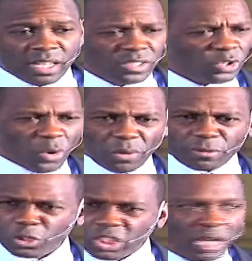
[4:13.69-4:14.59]
So
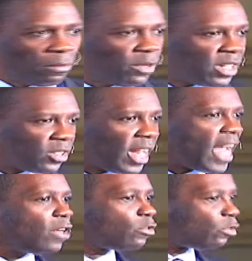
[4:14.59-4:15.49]
for some reason,
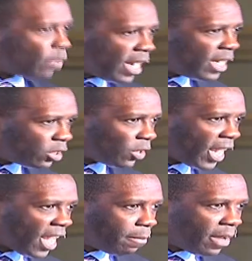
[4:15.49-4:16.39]
Andrew ran into
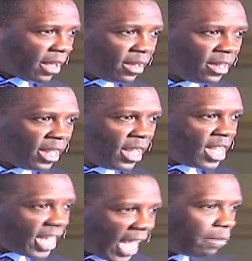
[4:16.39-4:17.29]
him, and
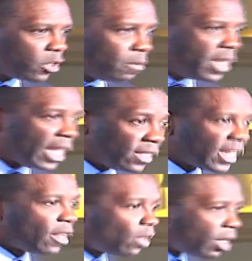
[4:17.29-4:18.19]
he came to me and
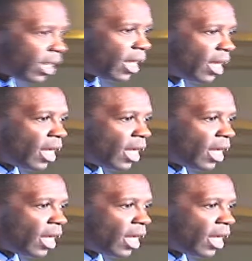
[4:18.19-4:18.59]
said, look,